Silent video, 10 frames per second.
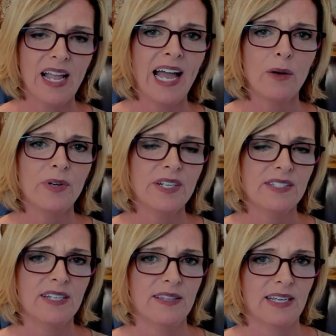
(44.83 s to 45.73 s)
I want
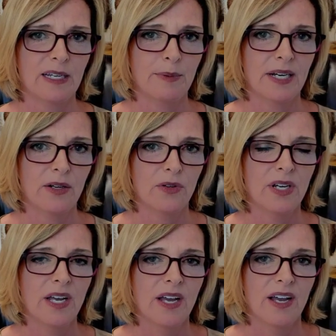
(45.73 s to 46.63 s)
us to think about
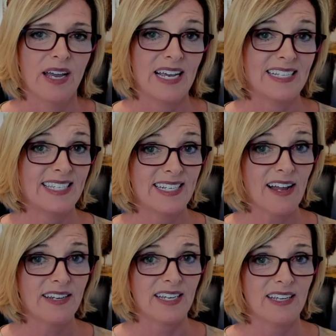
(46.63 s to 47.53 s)
a
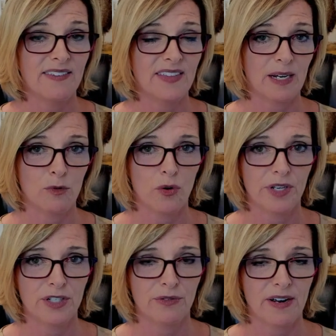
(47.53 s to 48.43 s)
study that I'm
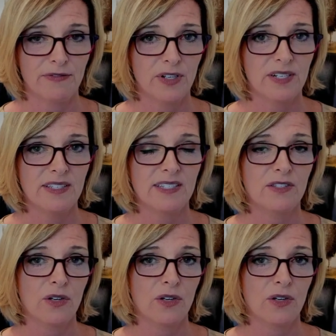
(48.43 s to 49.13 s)
going to reference.